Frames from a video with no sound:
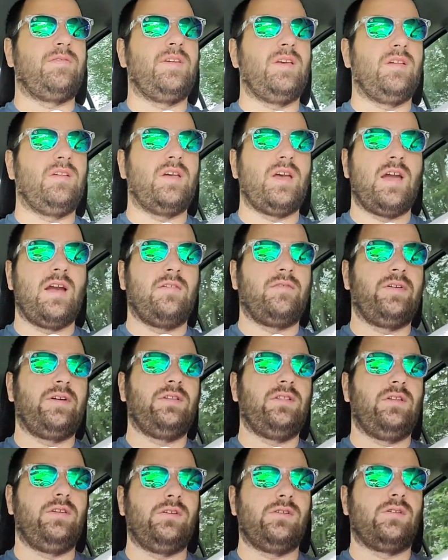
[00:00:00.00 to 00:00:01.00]
feel
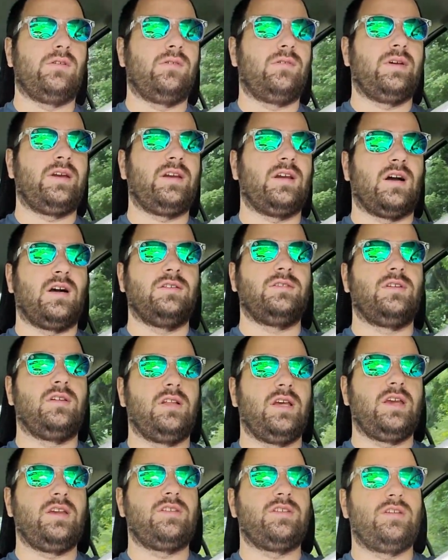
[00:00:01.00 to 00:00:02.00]
every little like
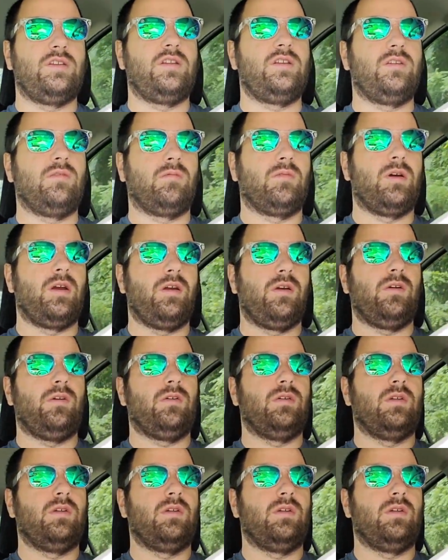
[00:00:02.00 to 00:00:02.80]
undulation in the road.